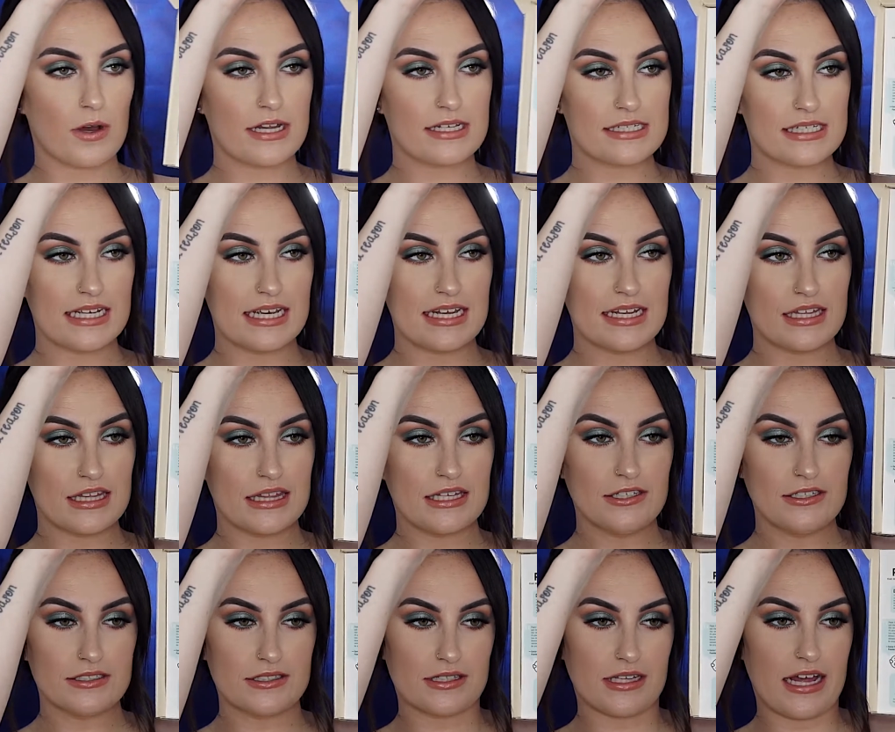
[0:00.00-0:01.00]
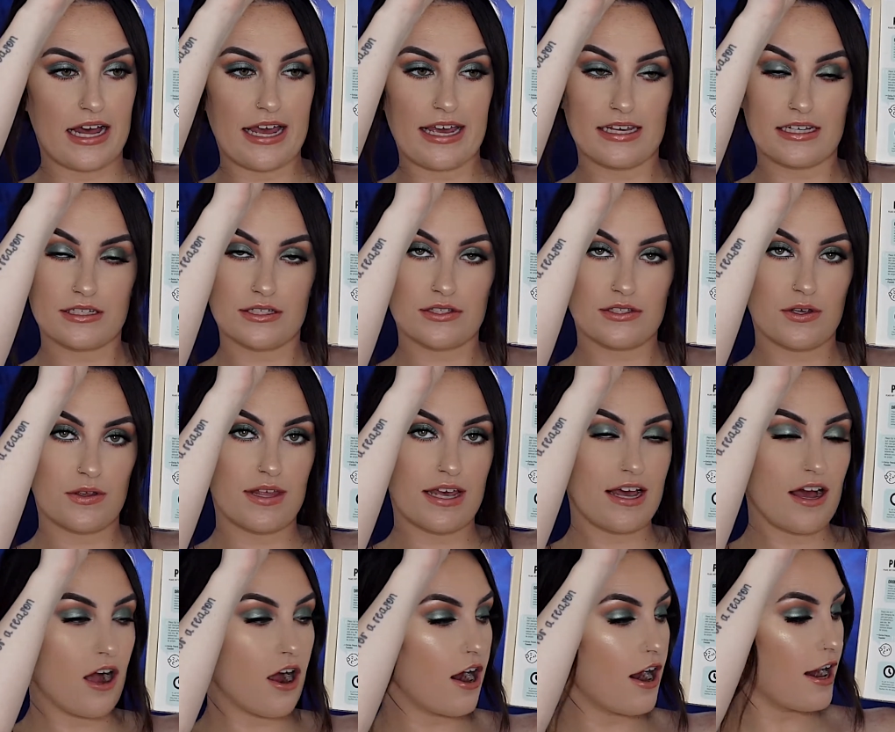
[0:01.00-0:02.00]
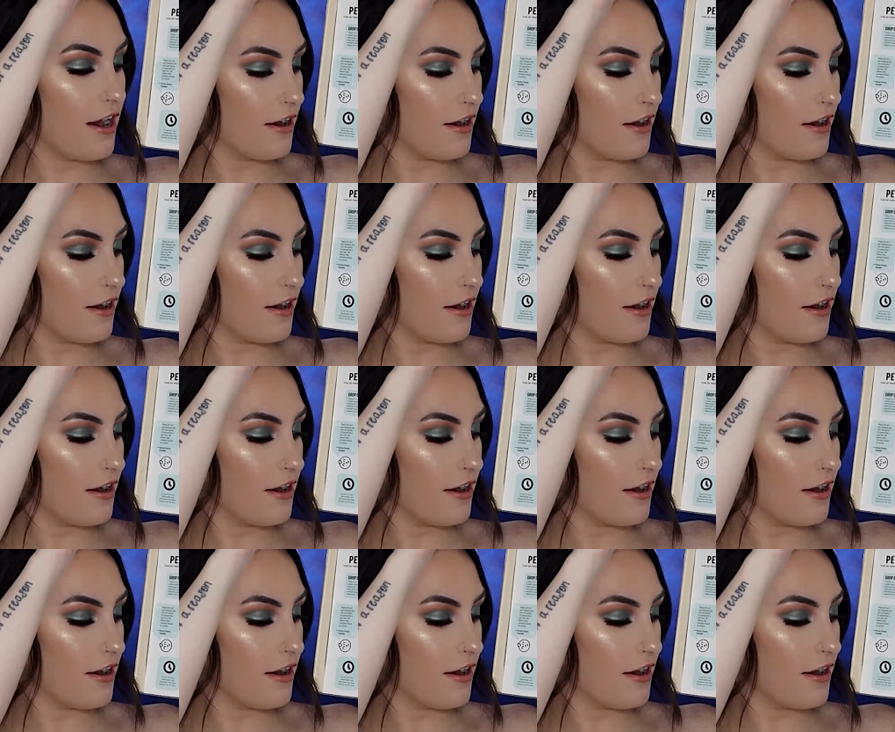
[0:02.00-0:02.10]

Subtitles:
is what it looks like. So